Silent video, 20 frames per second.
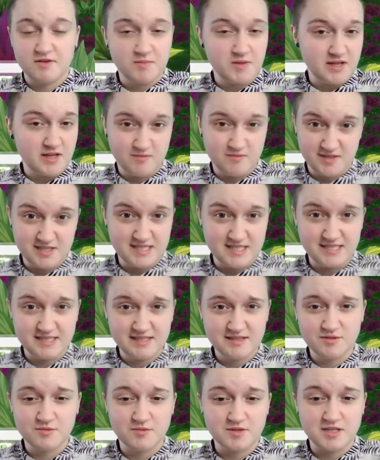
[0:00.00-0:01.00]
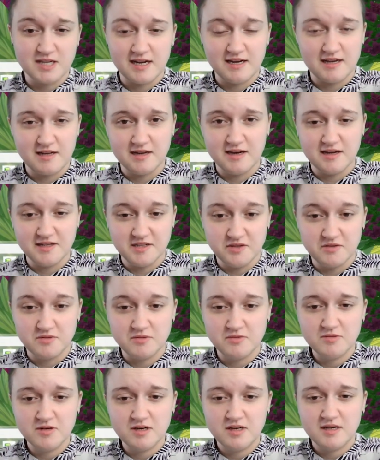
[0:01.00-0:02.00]
playing with Seasons, which I
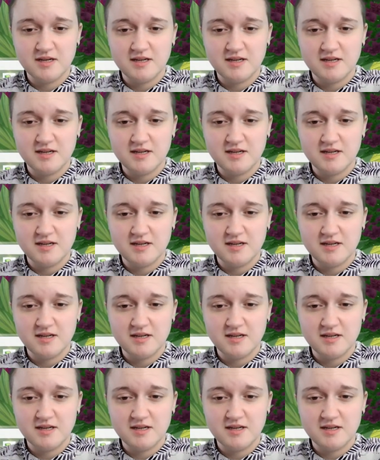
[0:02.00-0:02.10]
do.